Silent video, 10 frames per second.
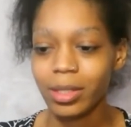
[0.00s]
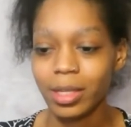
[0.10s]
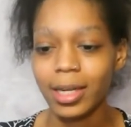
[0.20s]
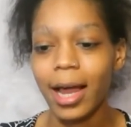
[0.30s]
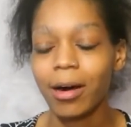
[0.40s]

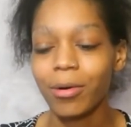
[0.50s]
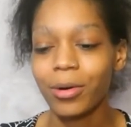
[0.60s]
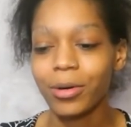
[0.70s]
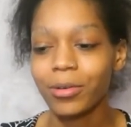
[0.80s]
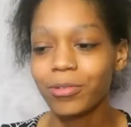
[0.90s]
Now,
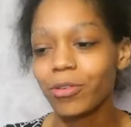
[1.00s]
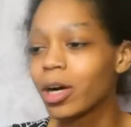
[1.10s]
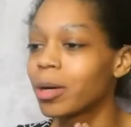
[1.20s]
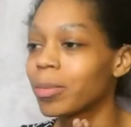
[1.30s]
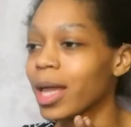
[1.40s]

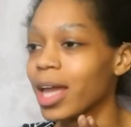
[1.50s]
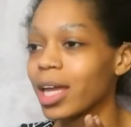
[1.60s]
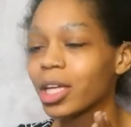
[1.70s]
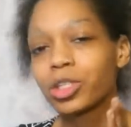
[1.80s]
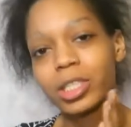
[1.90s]
from
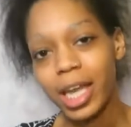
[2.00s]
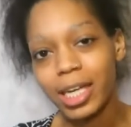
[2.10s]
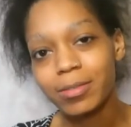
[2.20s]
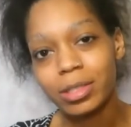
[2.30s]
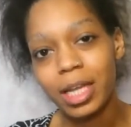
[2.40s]
a
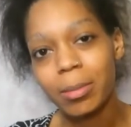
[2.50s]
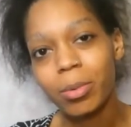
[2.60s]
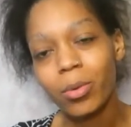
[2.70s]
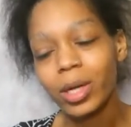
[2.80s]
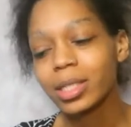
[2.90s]
creative
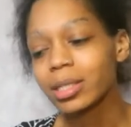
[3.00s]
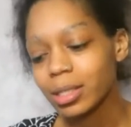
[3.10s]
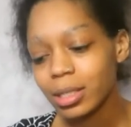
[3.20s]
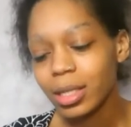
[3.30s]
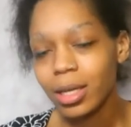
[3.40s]

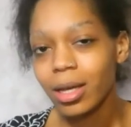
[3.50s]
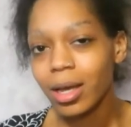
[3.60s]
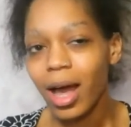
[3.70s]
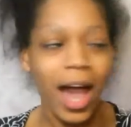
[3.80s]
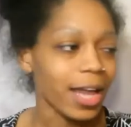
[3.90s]
standpoint,
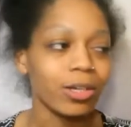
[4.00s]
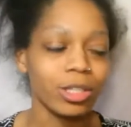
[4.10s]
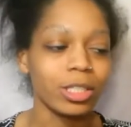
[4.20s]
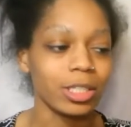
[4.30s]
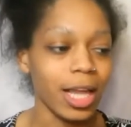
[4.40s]
I
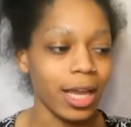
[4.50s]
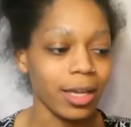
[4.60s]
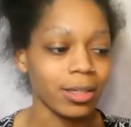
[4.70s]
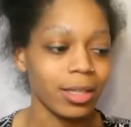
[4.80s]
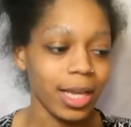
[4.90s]

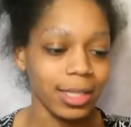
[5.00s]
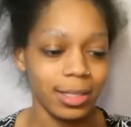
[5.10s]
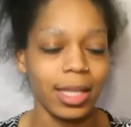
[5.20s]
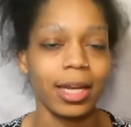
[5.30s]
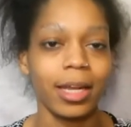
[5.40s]
understand the
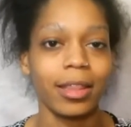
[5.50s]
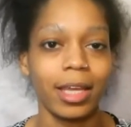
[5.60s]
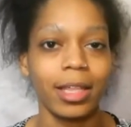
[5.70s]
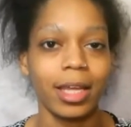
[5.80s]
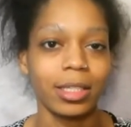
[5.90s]
aesthetic
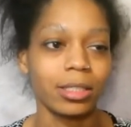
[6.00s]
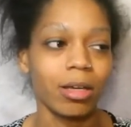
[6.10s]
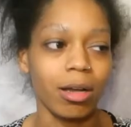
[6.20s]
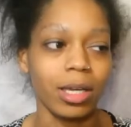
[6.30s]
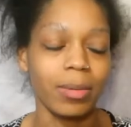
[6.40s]
thing that he's
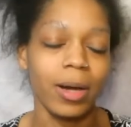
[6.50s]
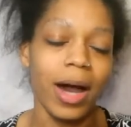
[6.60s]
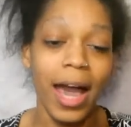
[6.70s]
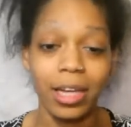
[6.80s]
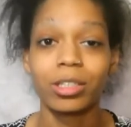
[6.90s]
talking about.
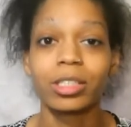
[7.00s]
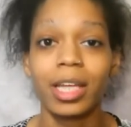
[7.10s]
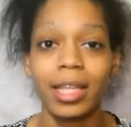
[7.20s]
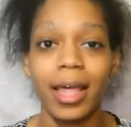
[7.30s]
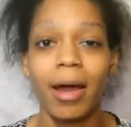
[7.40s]
I
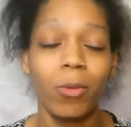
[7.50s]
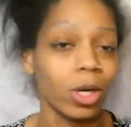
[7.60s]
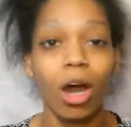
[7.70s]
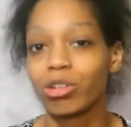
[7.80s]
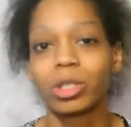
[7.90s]
understand that
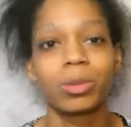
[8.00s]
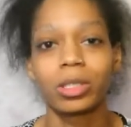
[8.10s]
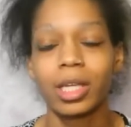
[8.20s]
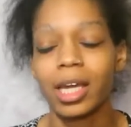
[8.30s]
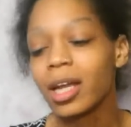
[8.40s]

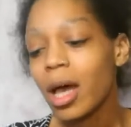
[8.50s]
100%.